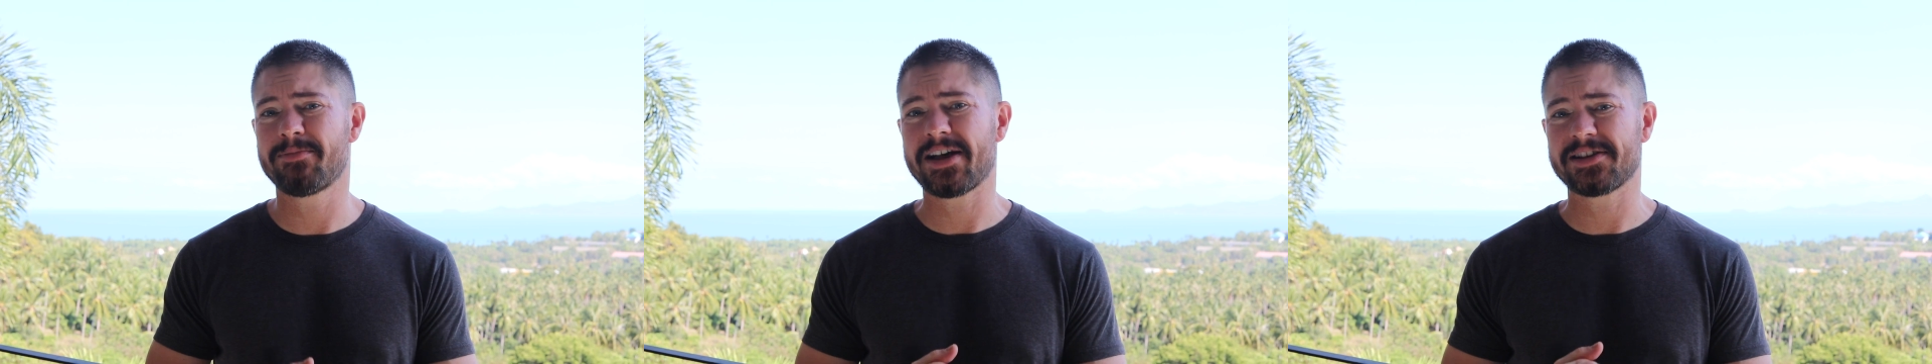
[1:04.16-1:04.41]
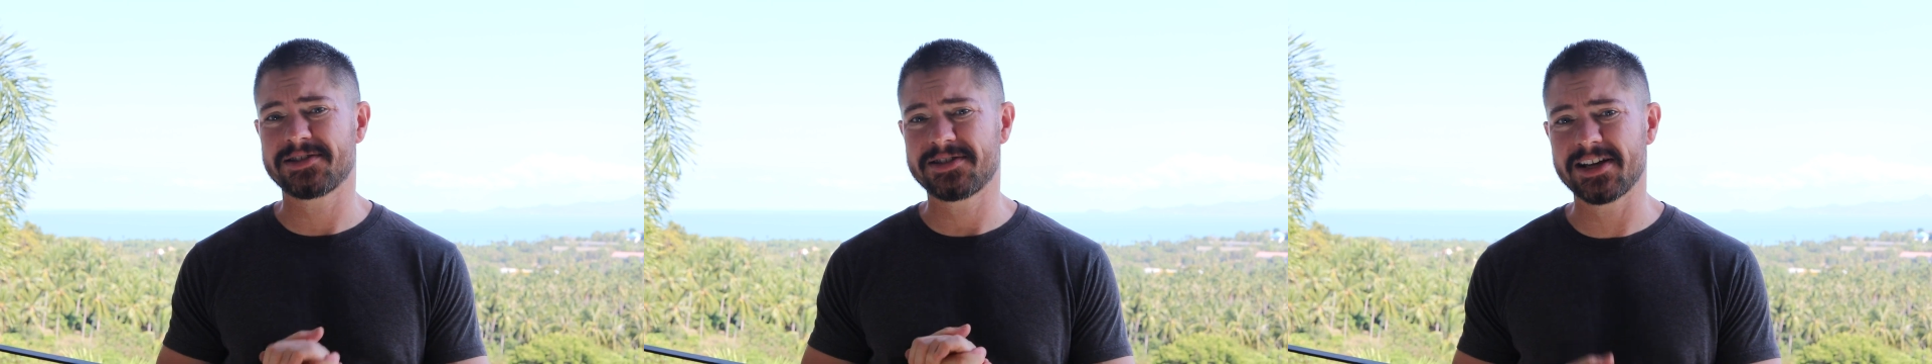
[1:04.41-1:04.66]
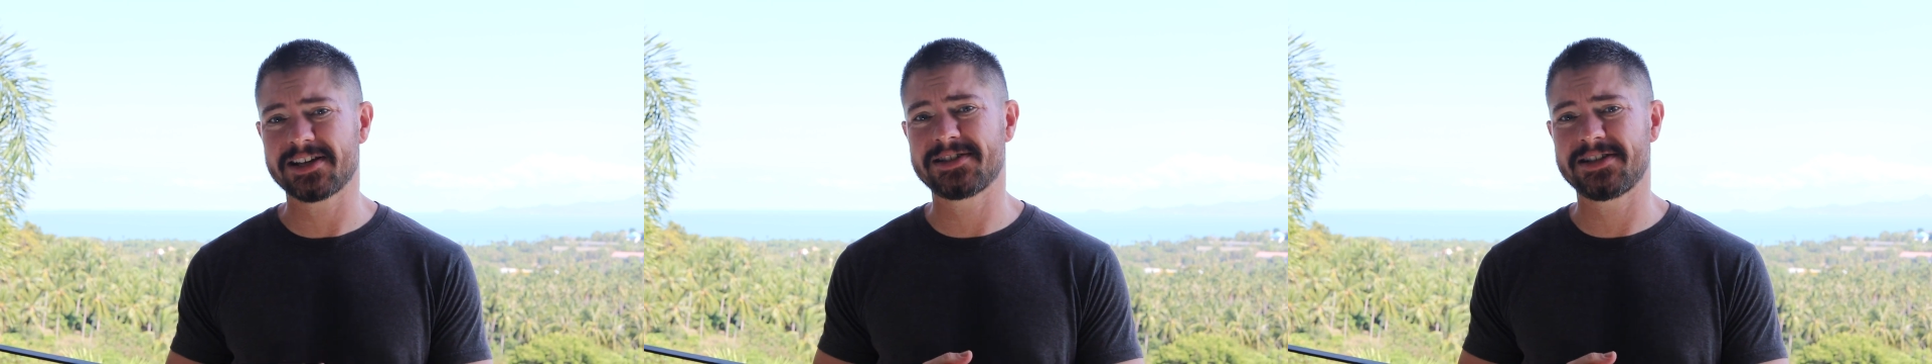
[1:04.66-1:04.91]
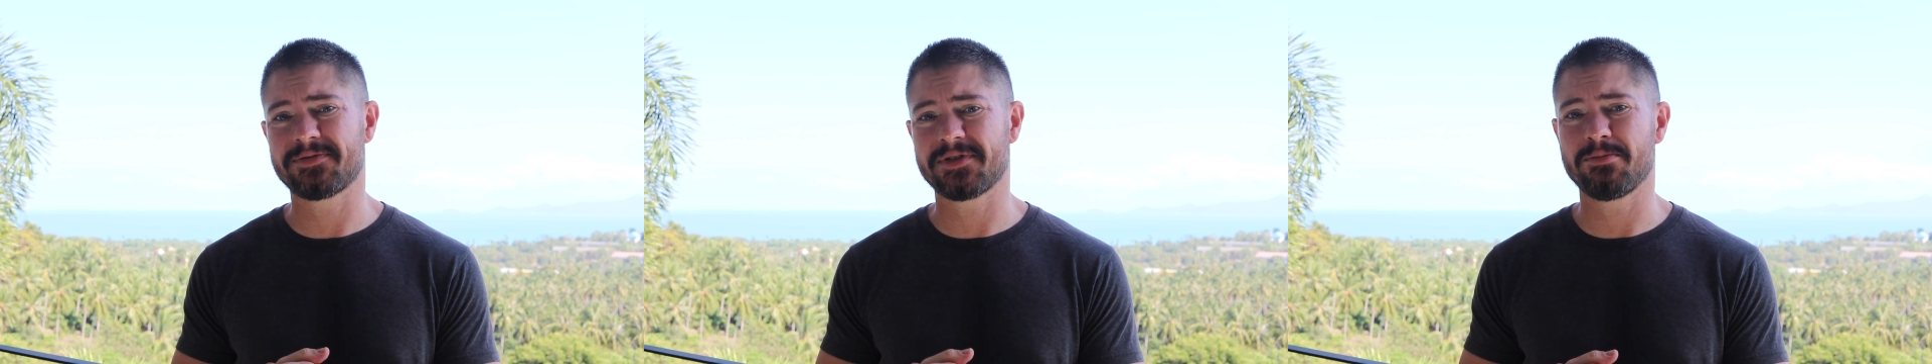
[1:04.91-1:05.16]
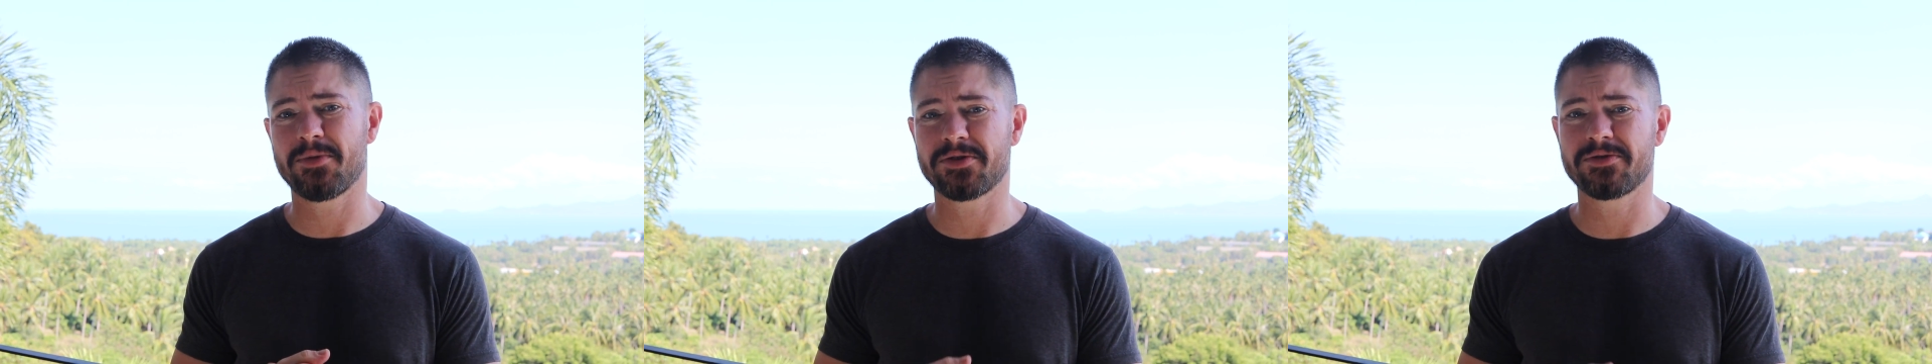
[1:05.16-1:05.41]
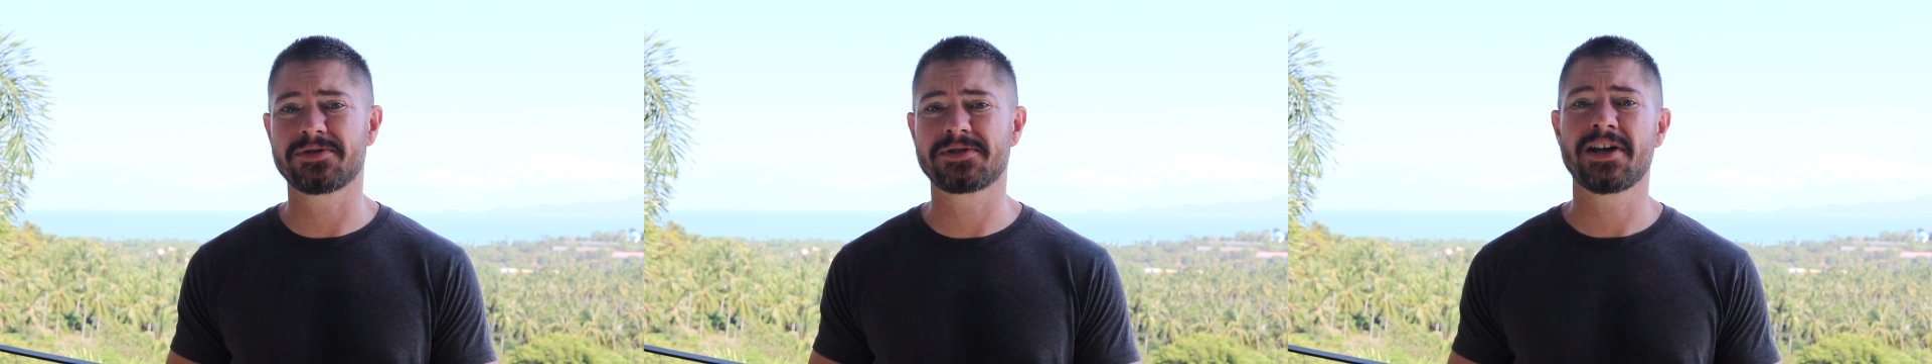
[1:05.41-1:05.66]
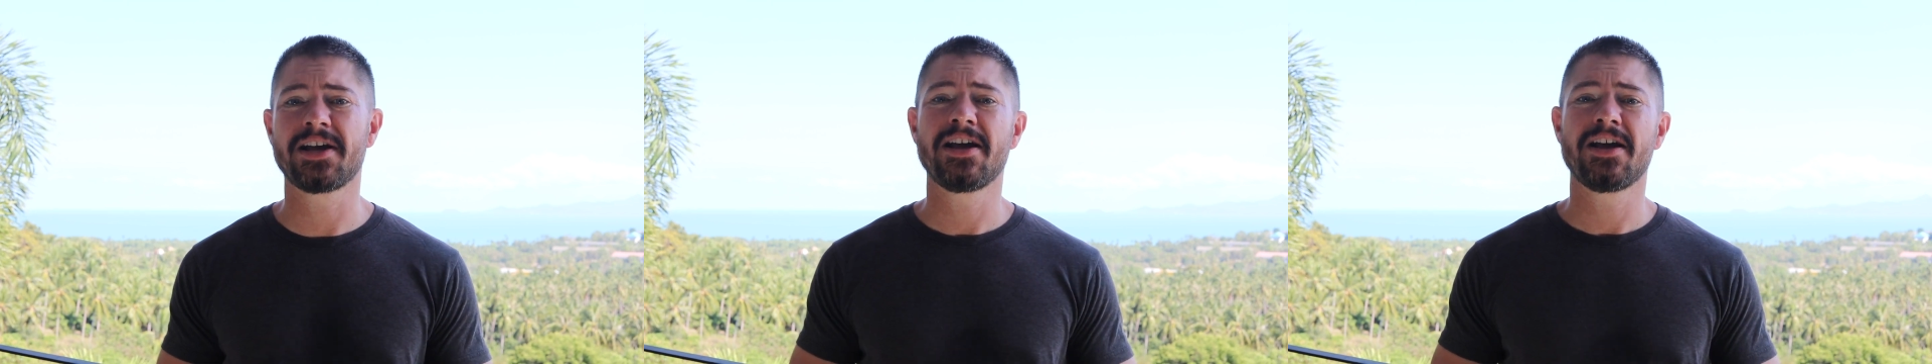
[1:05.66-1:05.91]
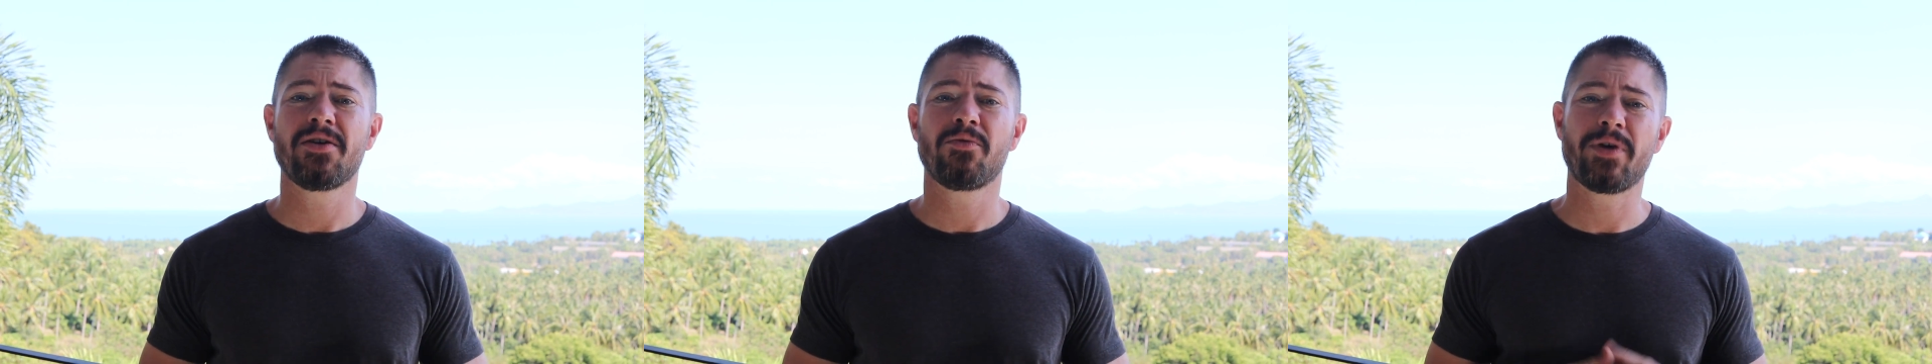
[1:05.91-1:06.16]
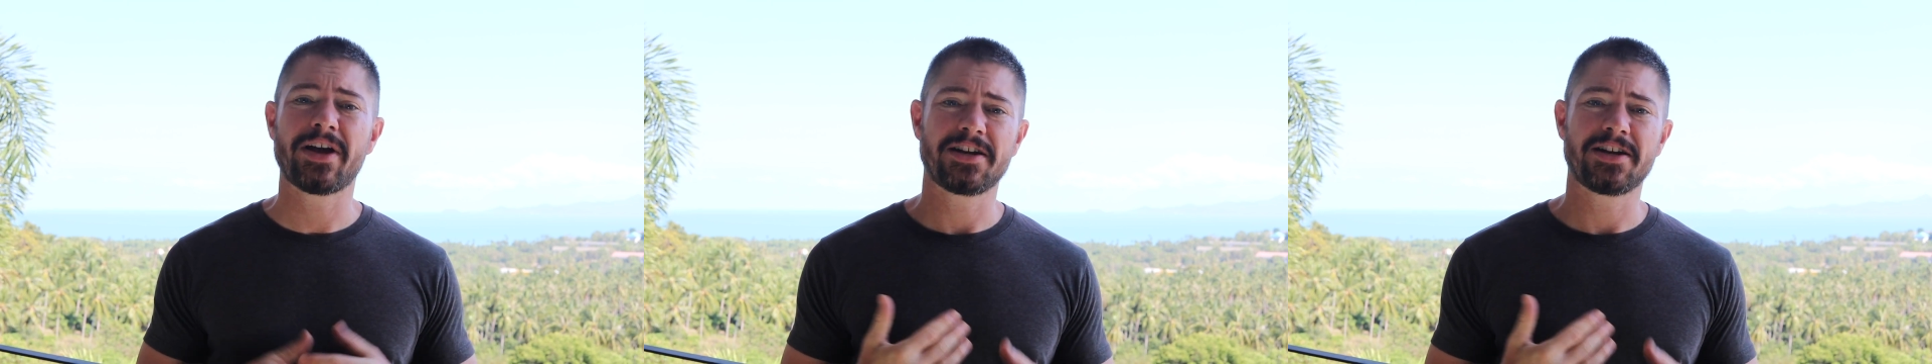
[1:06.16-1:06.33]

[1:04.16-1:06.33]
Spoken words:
about 6 different models. We're